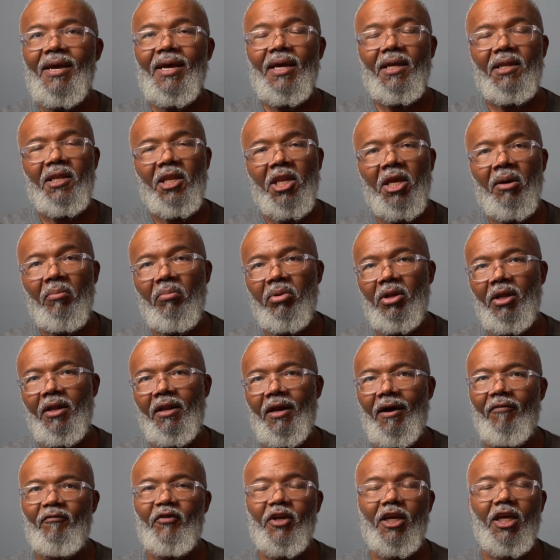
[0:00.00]
nimble
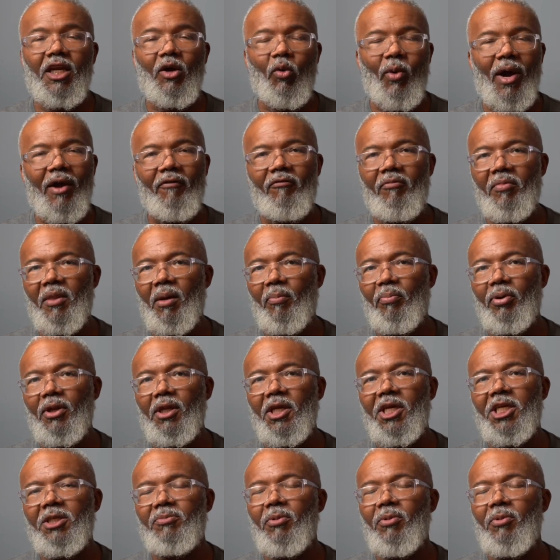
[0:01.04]
enough to get away from the police,